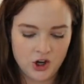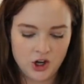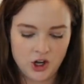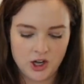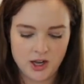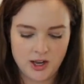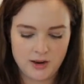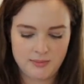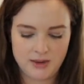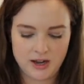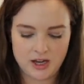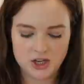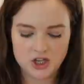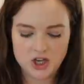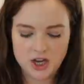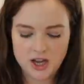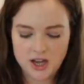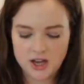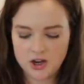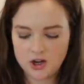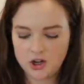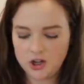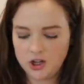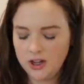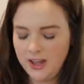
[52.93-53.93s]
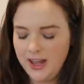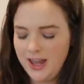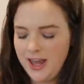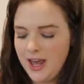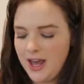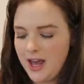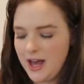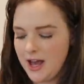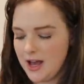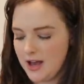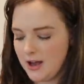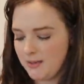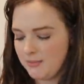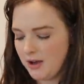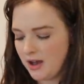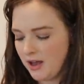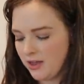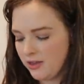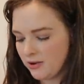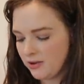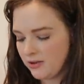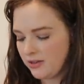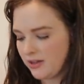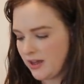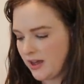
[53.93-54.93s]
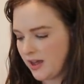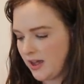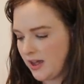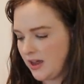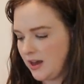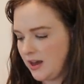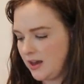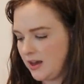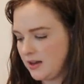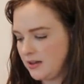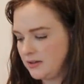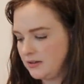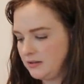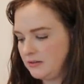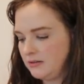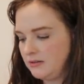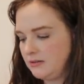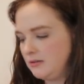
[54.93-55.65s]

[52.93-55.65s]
on my channel um, other than,